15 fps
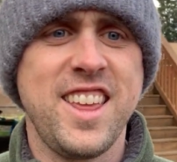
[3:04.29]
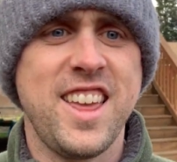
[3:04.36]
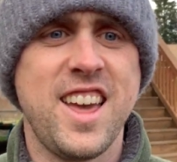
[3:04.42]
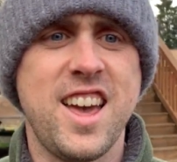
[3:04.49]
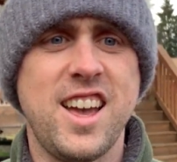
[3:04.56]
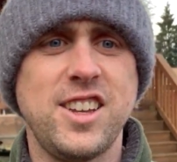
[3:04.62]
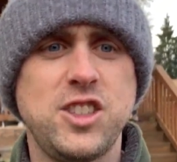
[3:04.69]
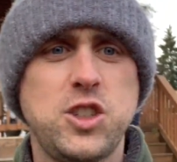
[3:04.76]

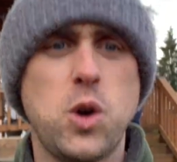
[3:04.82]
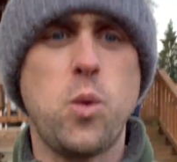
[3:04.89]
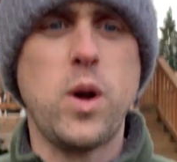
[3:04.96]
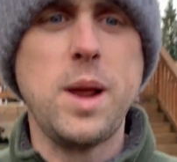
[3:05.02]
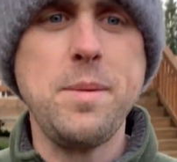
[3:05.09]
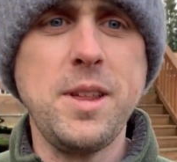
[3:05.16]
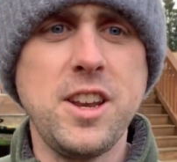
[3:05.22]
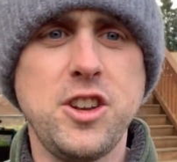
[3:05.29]
Uh, so what
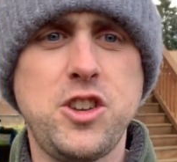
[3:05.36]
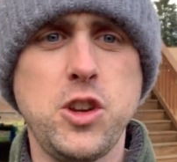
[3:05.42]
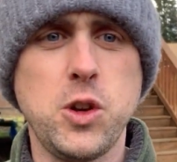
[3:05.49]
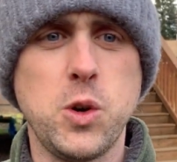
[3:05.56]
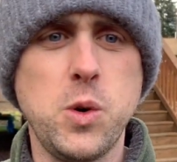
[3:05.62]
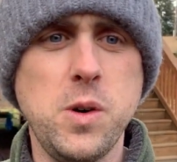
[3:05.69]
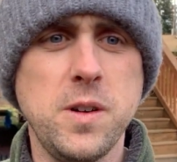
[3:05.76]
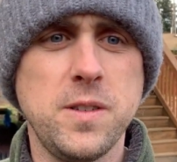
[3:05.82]
I'm gonna
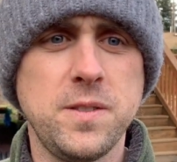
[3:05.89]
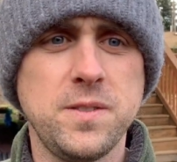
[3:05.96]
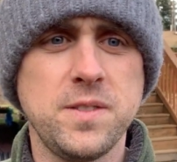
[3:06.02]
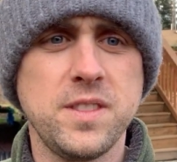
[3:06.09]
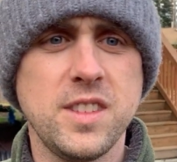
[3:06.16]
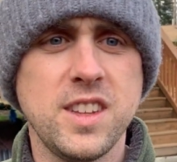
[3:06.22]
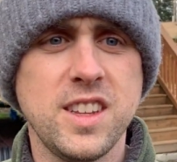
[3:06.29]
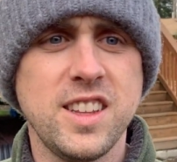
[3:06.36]
do,
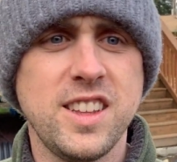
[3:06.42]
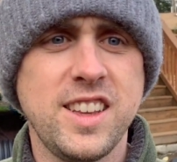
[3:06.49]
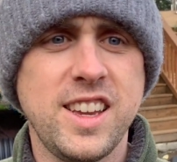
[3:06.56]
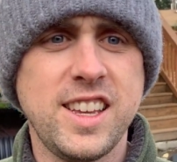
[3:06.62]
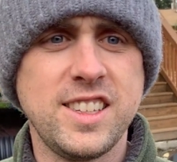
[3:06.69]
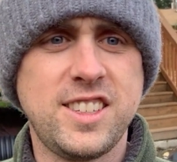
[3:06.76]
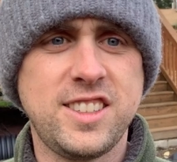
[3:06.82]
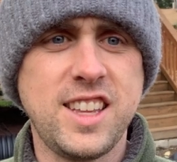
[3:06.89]

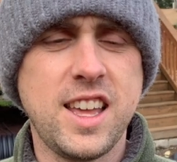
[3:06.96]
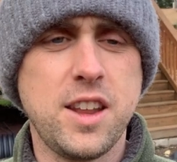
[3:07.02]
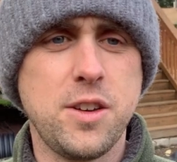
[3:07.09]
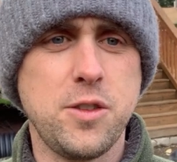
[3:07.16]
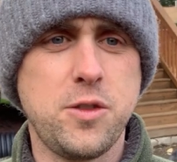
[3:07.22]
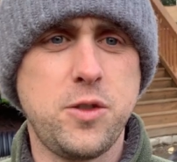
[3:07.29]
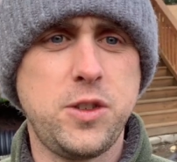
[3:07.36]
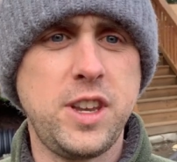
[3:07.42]
instead
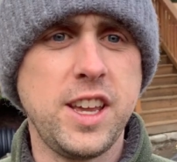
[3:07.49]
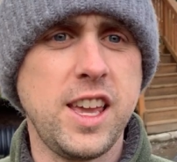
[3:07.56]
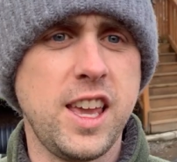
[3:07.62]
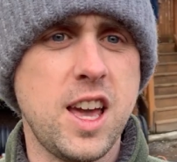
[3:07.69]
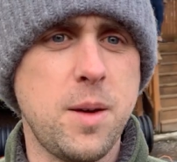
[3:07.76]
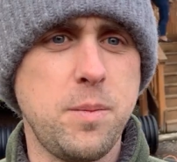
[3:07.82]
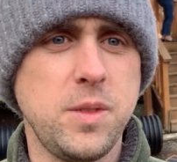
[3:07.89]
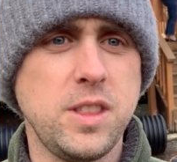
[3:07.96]
of
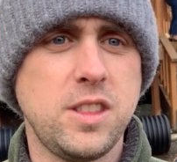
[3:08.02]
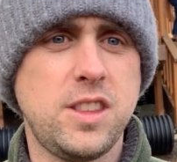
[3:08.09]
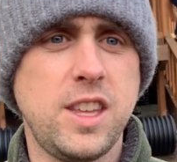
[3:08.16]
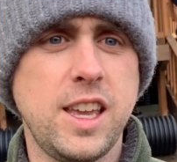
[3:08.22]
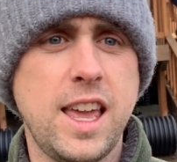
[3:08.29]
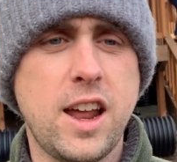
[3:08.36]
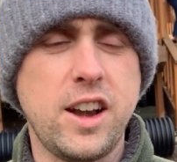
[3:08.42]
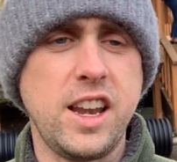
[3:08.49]
digging up,
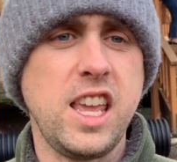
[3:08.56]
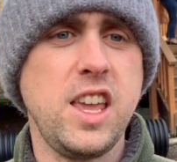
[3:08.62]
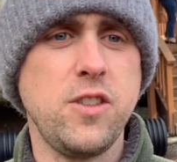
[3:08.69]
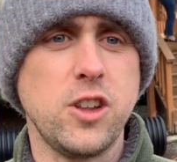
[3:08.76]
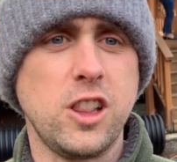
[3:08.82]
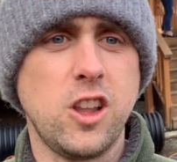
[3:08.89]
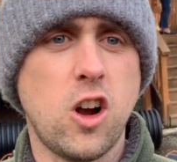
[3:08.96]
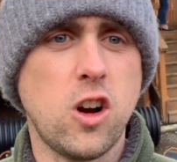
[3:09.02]
digging out an
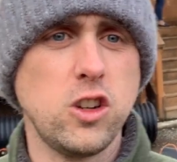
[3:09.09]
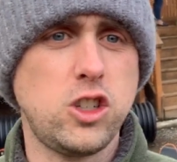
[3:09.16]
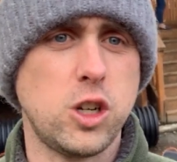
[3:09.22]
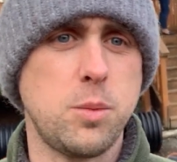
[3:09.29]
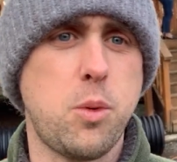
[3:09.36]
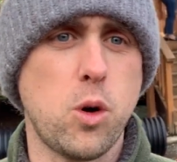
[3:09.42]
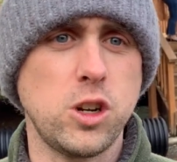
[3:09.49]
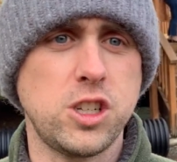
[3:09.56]
even
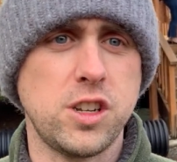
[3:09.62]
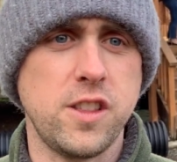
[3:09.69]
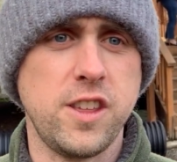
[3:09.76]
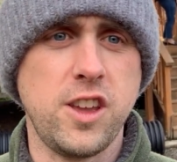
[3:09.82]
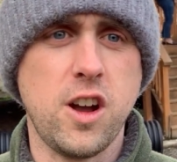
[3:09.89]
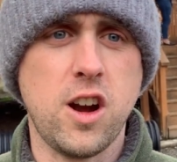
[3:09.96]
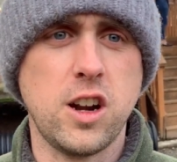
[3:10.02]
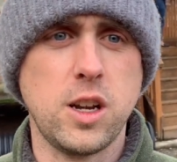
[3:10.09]
larger portion of the
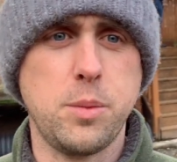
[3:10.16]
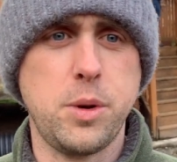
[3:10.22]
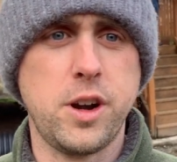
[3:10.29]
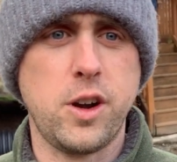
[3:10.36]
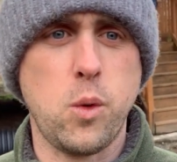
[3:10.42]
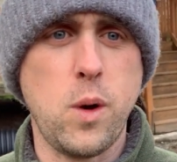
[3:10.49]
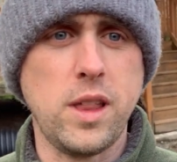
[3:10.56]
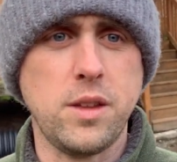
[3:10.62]
yard to put
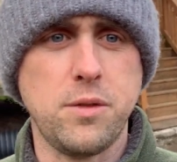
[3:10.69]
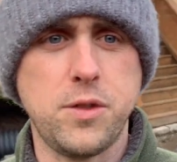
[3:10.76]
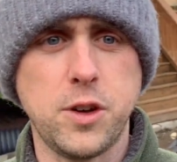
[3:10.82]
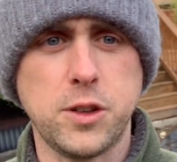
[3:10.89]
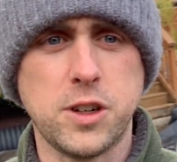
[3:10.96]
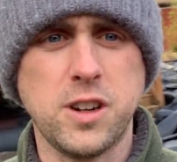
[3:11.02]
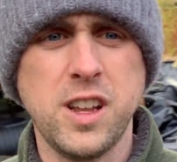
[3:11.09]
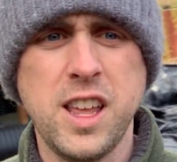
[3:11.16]
in a wetland
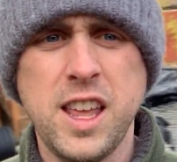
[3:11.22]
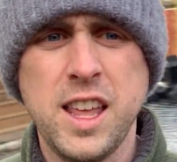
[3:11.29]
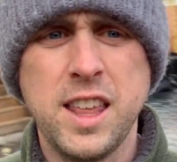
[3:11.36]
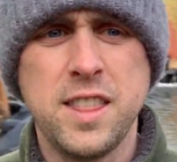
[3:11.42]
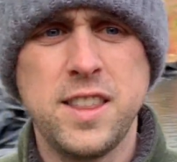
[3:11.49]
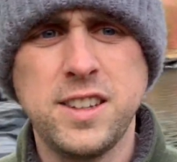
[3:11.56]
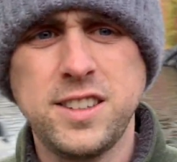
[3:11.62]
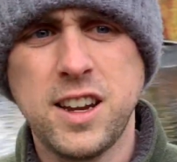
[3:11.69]
filter,
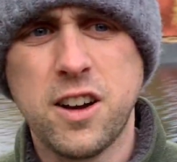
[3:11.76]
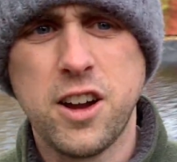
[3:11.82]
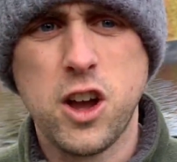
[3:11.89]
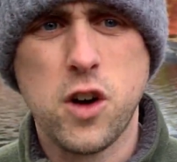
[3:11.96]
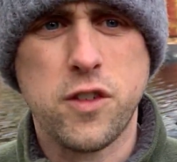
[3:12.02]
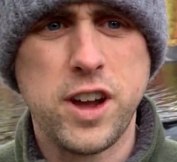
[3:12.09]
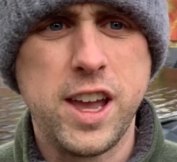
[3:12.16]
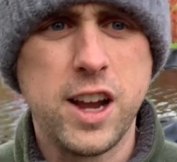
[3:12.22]
this area
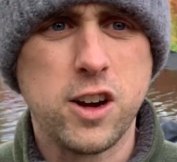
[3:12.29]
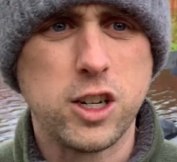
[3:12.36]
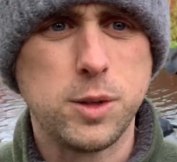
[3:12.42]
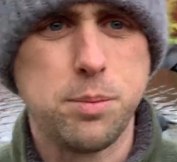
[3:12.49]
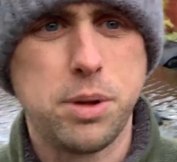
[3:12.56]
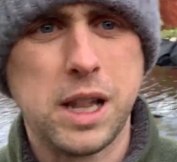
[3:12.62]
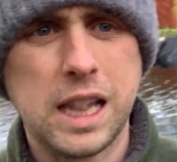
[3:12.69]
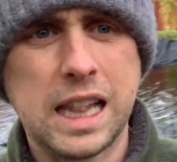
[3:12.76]
over here is
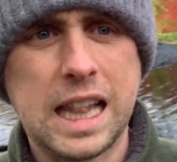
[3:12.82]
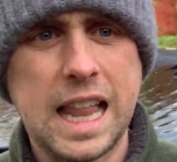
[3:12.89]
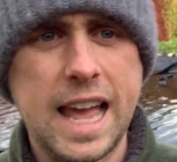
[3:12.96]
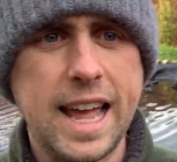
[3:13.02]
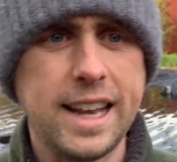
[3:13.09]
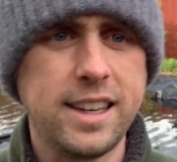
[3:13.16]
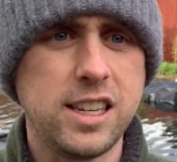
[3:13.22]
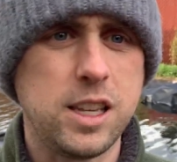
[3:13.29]

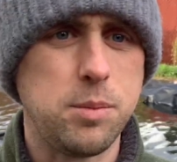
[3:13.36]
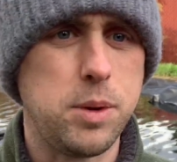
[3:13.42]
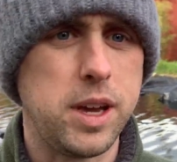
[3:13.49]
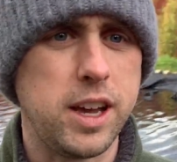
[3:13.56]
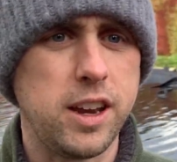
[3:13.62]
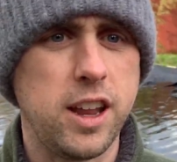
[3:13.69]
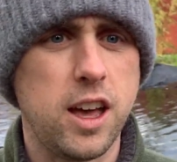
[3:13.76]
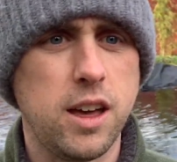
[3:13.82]
plenty
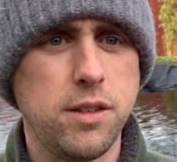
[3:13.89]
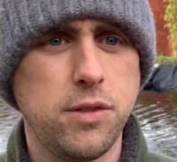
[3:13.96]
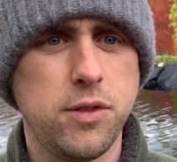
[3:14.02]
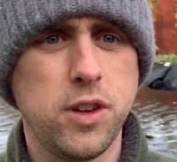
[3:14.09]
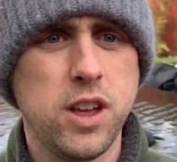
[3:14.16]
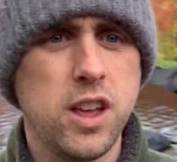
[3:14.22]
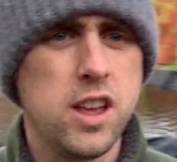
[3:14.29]
big enough.